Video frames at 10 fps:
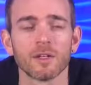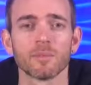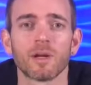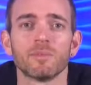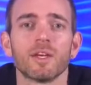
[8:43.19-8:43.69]

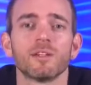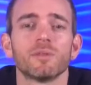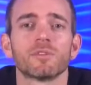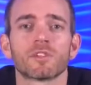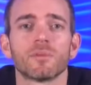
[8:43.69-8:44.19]
But I'm telling
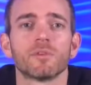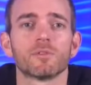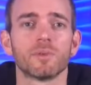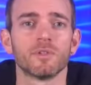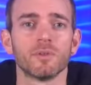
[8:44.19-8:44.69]
you, as someone
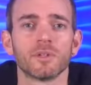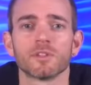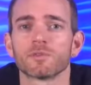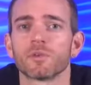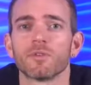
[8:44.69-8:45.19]
who's been doing
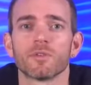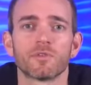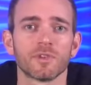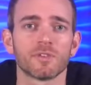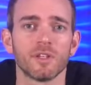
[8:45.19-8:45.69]
this for over
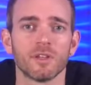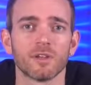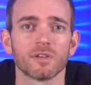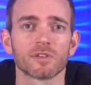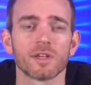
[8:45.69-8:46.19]
15
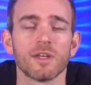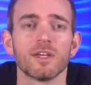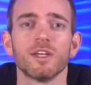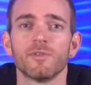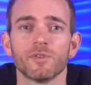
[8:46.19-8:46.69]
years,
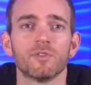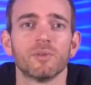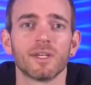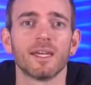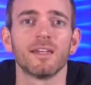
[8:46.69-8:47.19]
if you're
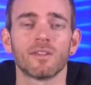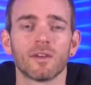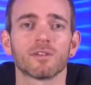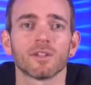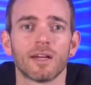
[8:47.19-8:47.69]
doing
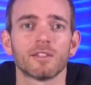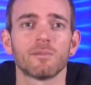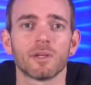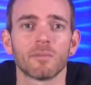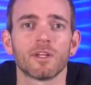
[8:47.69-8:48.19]
anything online to
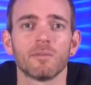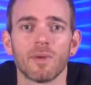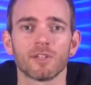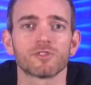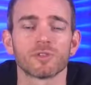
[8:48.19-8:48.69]
make money,
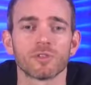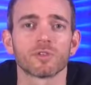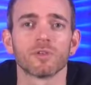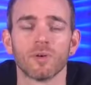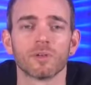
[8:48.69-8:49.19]
make sure you're
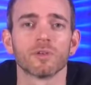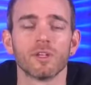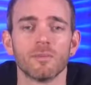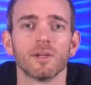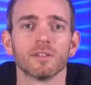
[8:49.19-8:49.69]
growing your
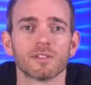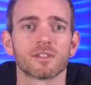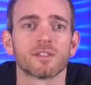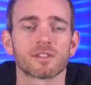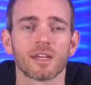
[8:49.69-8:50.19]
email list
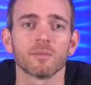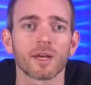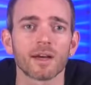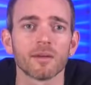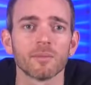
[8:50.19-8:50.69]
at the same
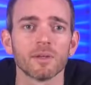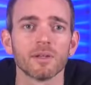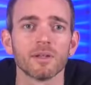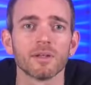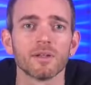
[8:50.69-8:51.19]
time.
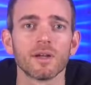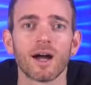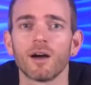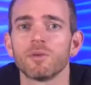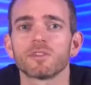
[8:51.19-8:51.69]

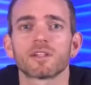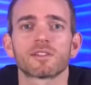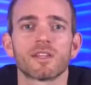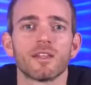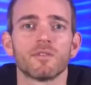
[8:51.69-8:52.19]
I always like to
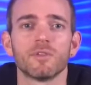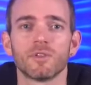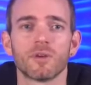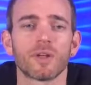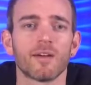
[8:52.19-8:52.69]
say that if you
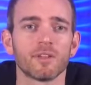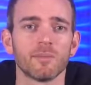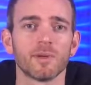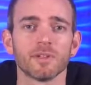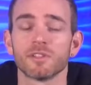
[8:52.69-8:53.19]
don't have an
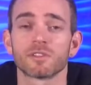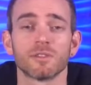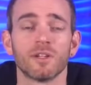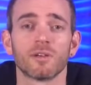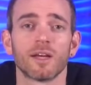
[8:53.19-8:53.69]
email list,
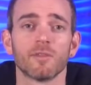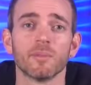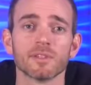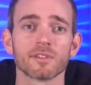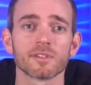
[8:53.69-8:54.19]
you don't have a
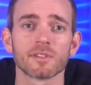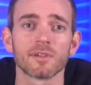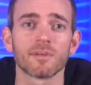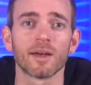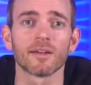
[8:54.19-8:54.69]
business,
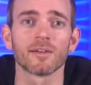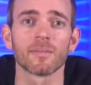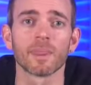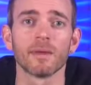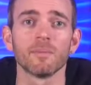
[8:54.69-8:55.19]
right?
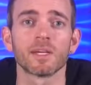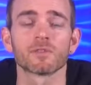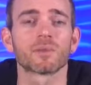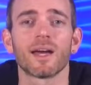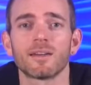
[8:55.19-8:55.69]

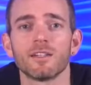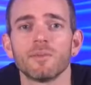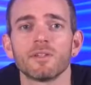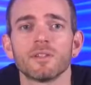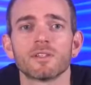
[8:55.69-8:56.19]
Because without an
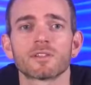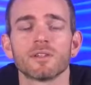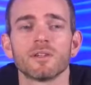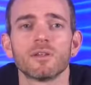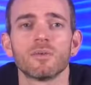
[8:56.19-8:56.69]
email list,
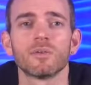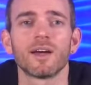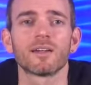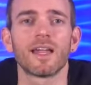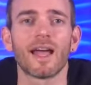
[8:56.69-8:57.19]

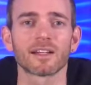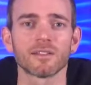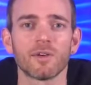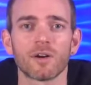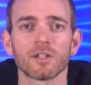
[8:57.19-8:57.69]
without an
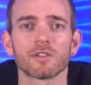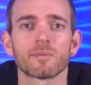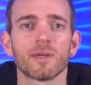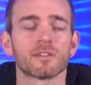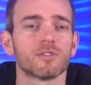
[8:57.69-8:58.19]
active audience
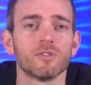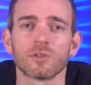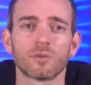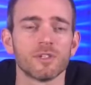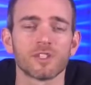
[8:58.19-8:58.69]
base that you
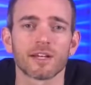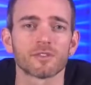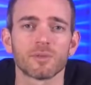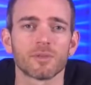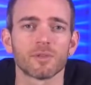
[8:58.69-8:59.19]
can reach out
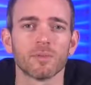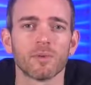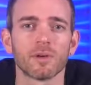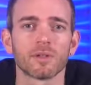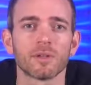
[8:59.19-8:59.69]
to whenever you
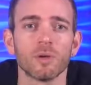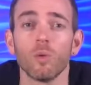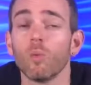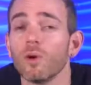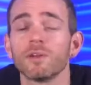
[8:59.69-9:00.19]
want,
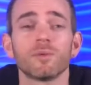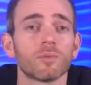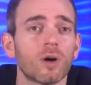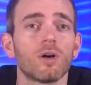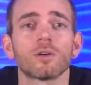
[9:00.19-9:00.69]
one
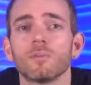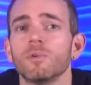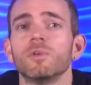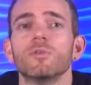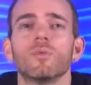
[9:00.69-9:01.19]
wrong
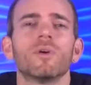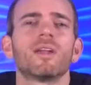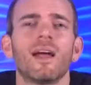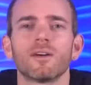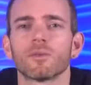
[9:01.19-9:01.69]
move, one
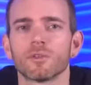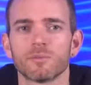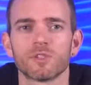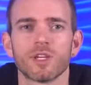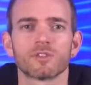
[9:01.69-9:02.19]

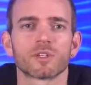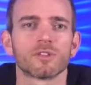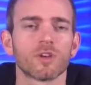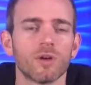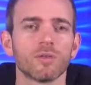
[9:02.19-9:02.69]
algorithm change
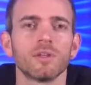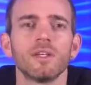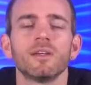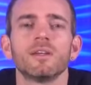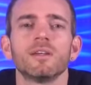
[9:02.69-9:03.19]
can
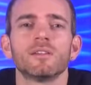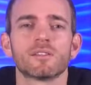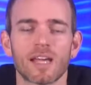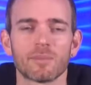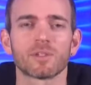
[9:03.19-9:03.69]
totally
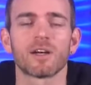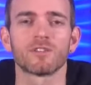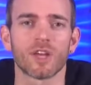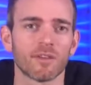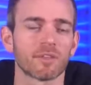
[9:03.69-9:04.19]

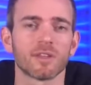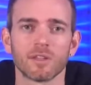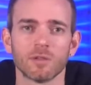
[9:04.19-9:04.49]
sabotage everything